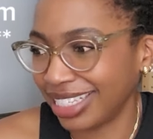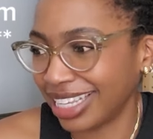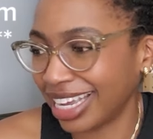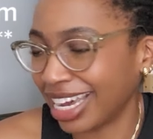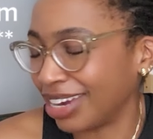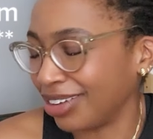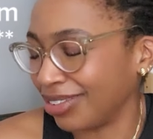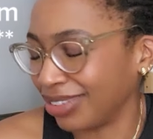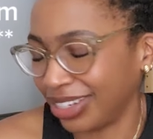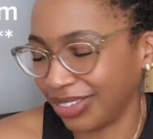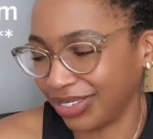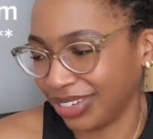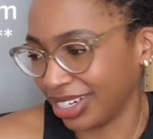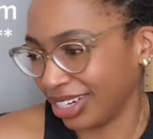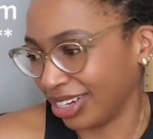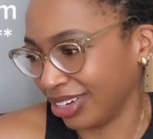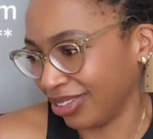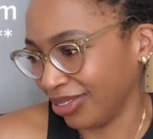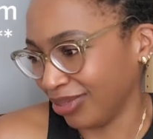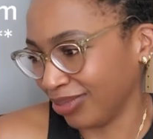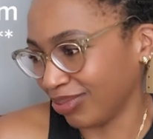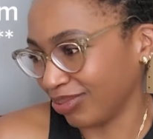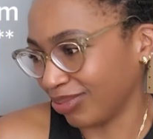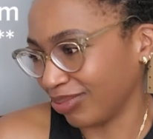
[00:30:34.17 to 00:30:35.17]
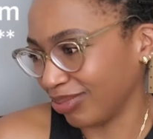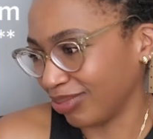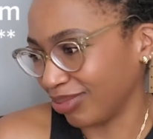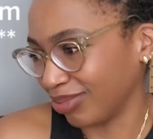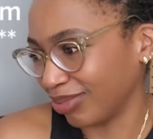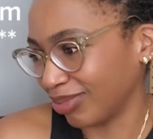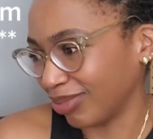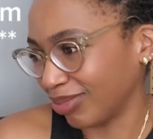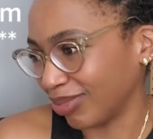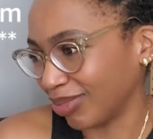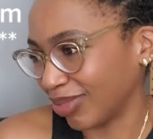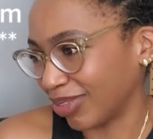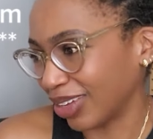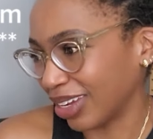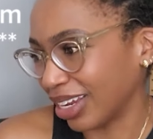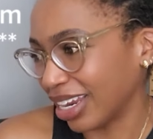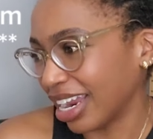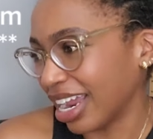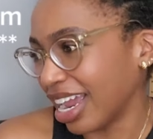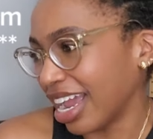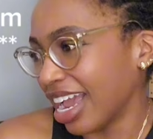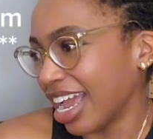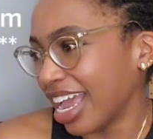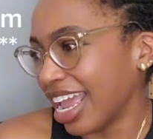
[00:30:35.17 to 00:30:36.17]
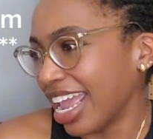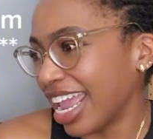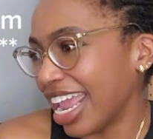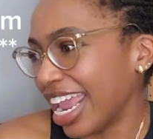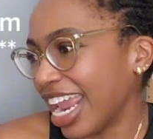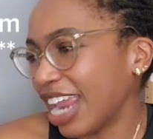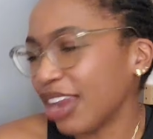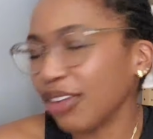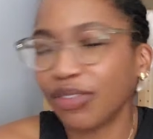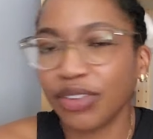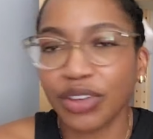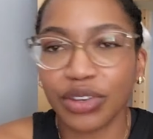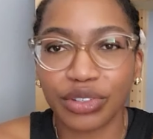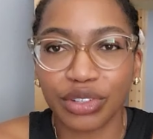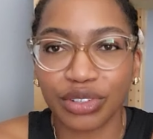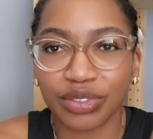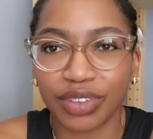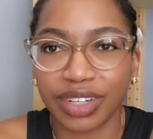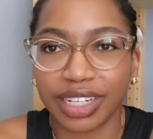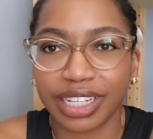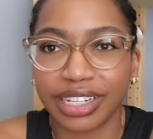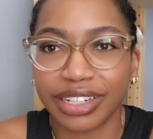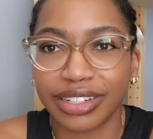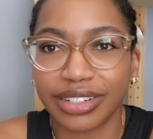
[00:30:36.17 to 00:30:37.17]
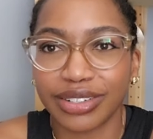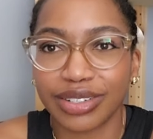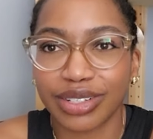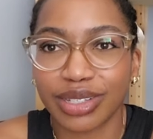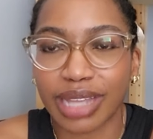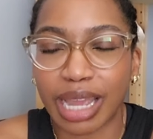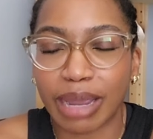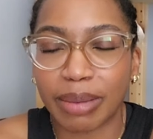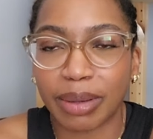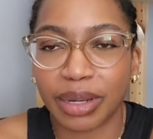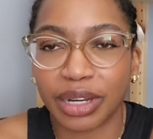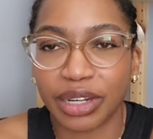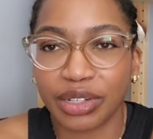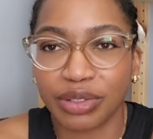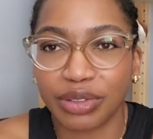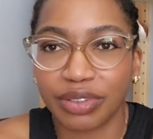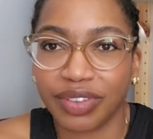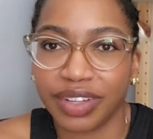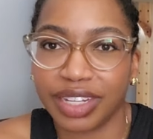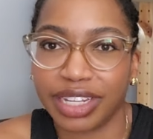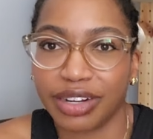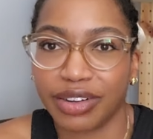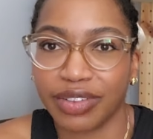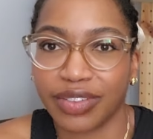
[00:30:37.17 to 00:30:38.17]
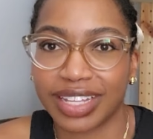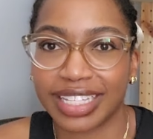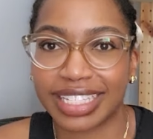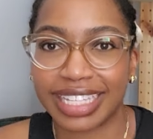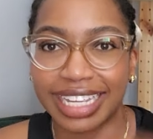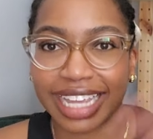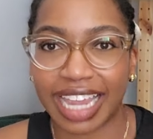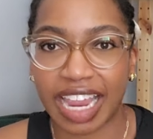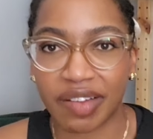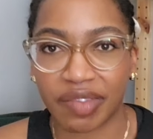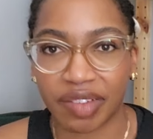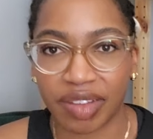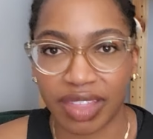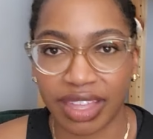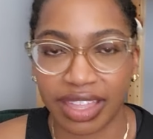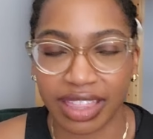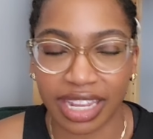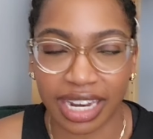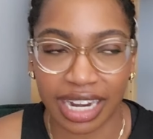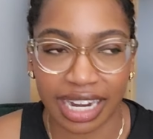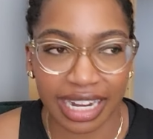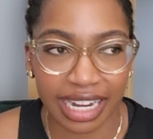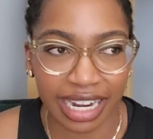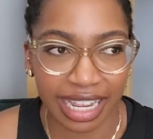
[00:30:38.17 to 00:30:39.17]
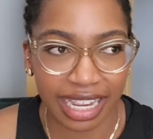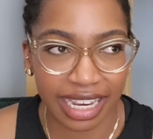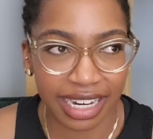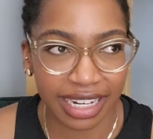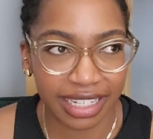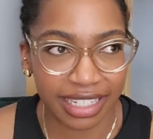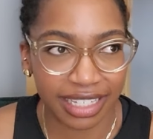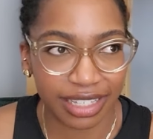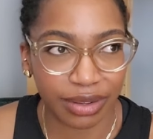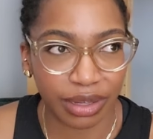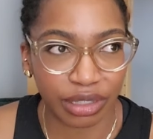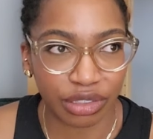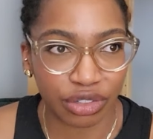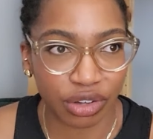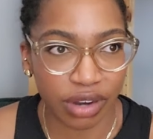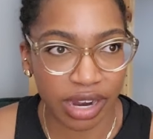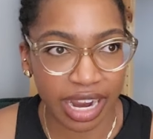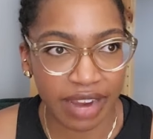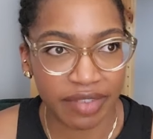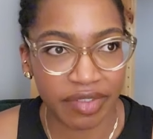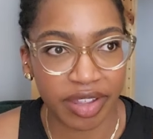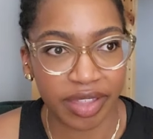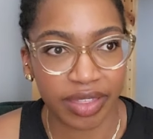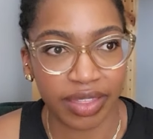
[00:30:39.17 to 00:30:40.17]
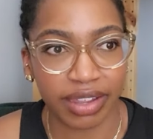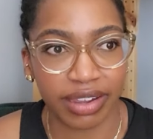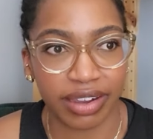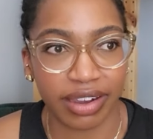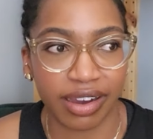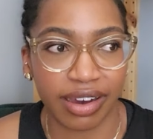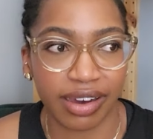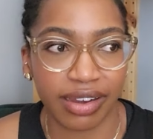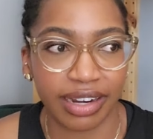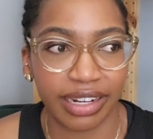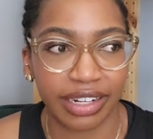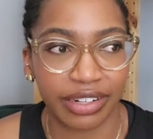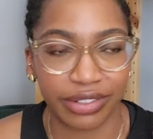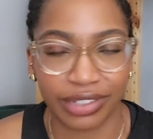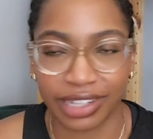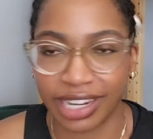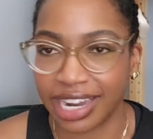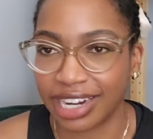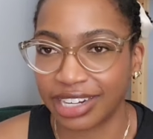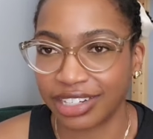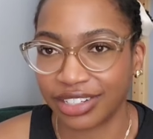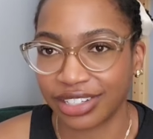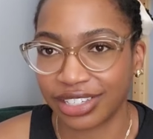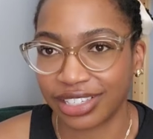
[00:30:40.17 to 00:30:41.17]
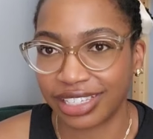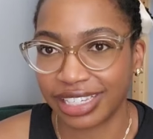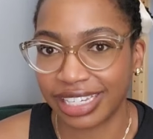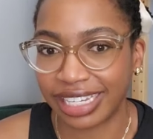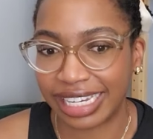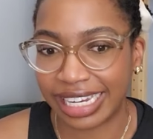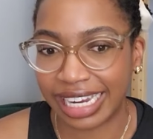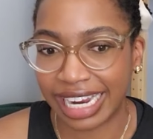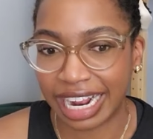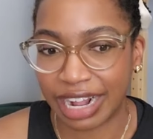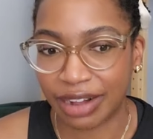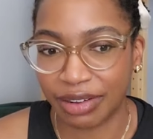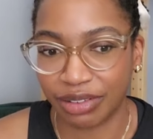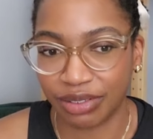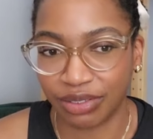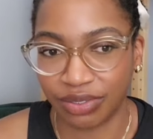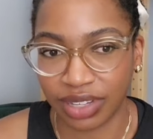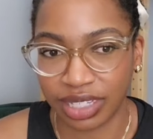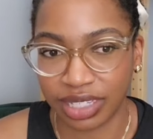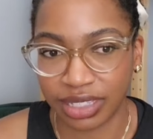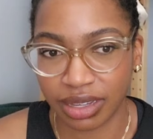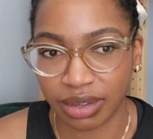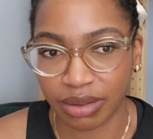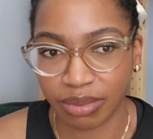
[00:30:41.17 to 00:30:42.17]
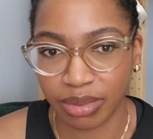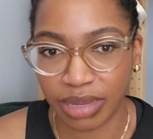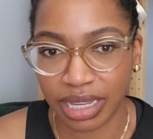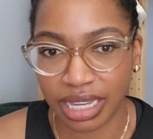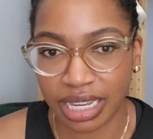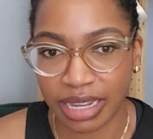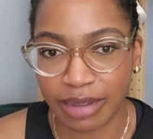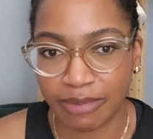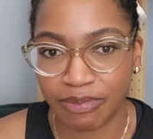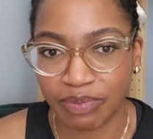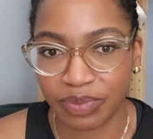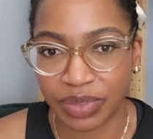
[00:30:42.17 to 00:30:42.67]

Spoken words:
I don't even know. In future videos, I'm going to do a video that's like everything that I knit. So I'll try everything on and you'll kind of just see how it fits on me.